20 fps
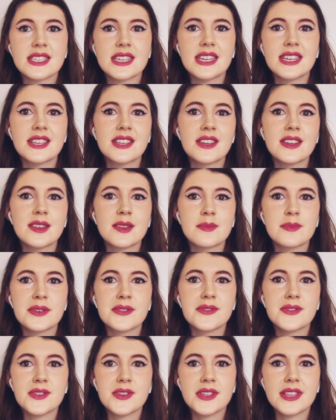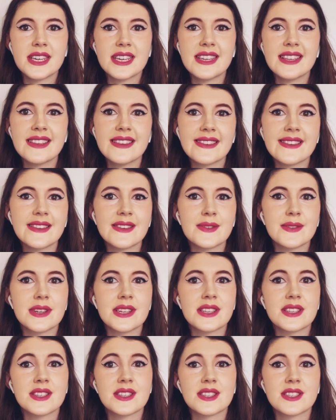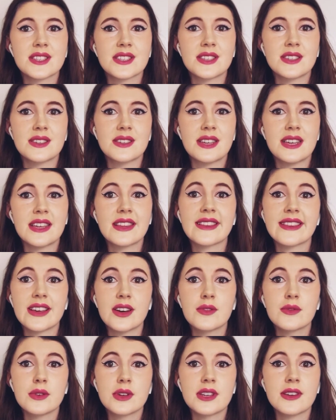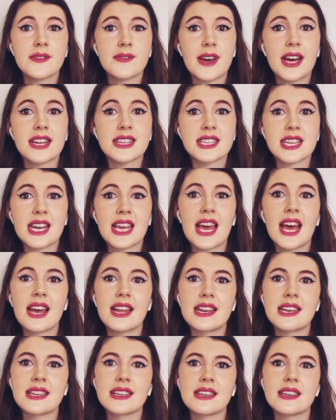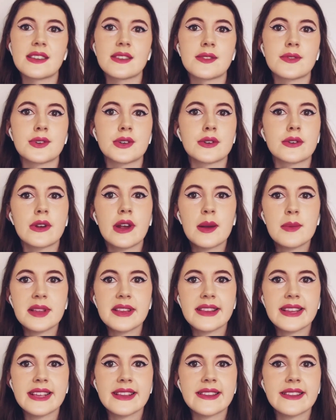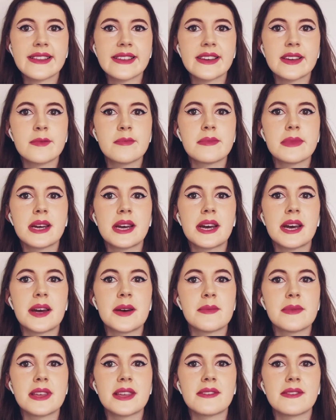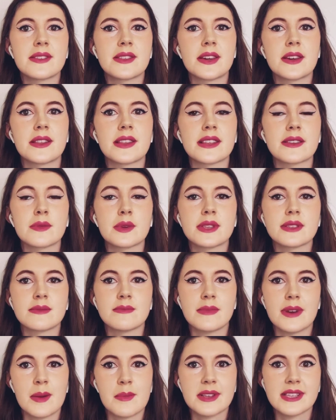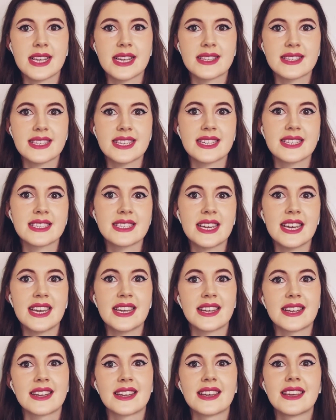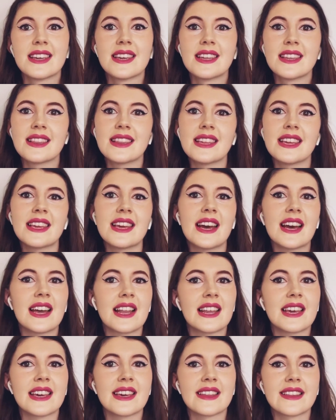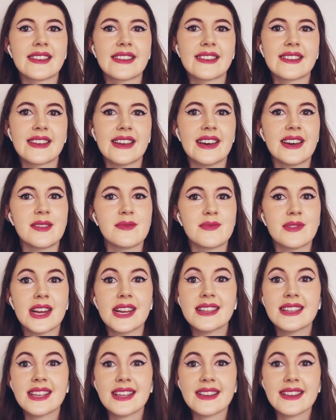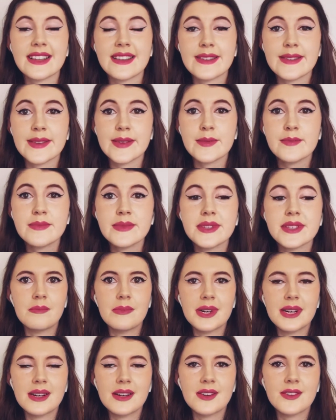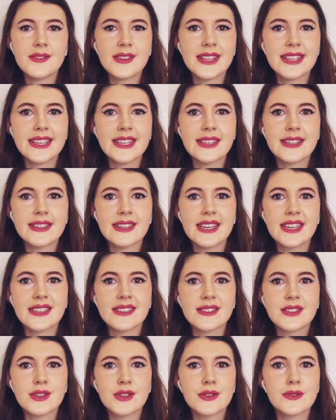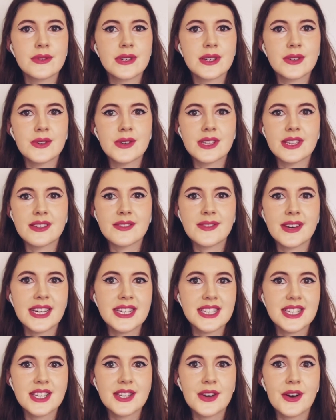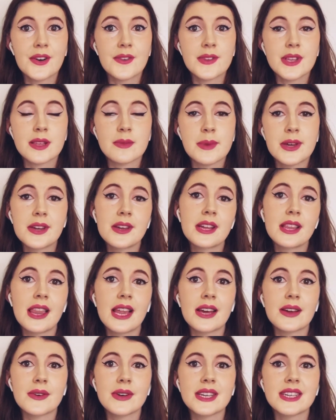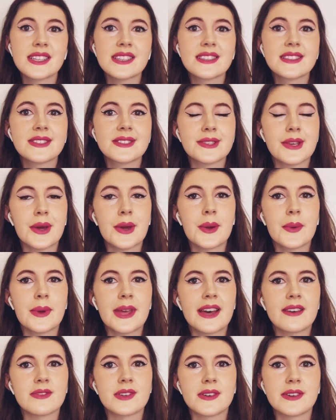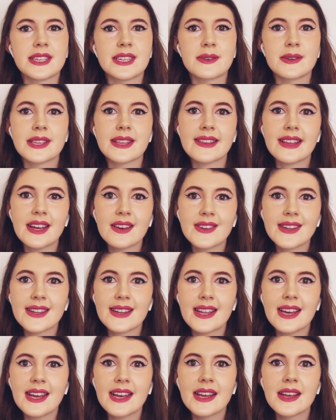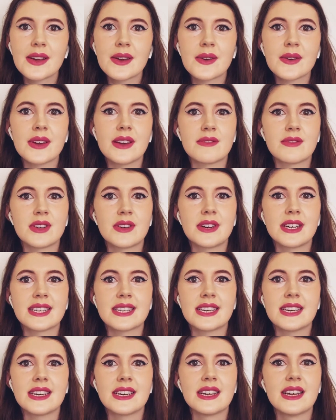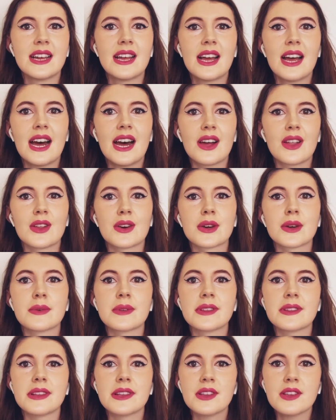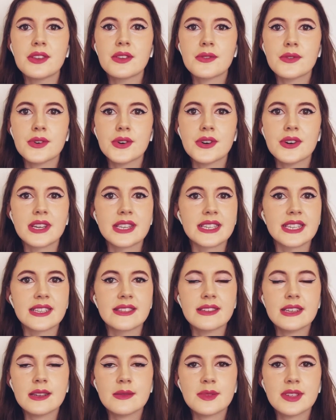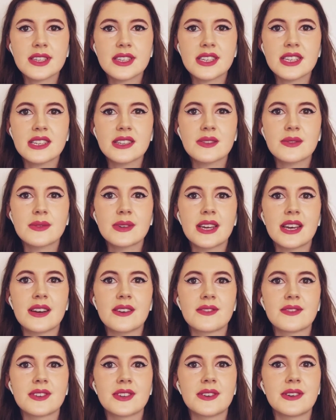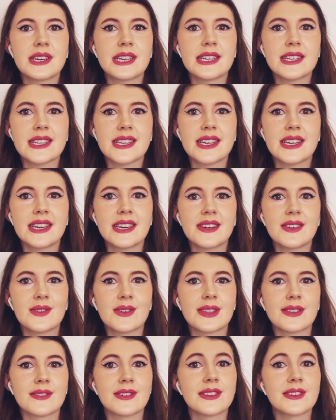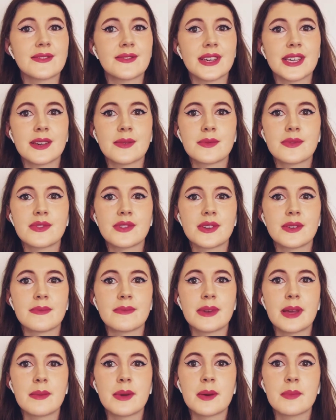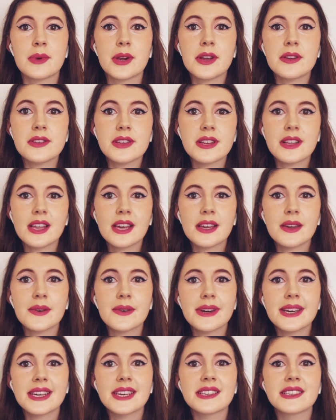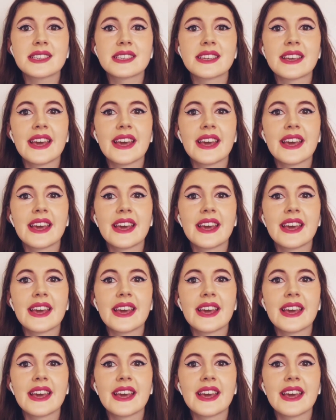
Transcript: in use before this, which itself would have actually had its full grammar system, even though this wasn't represented in the earliest writing systems. But obviously there's no recorded version of the spoken language, so we have no idea what it sounded like, we have no idea how long it was in use for as Egyptian, we have no idea whether it developed from maybe a proto-language.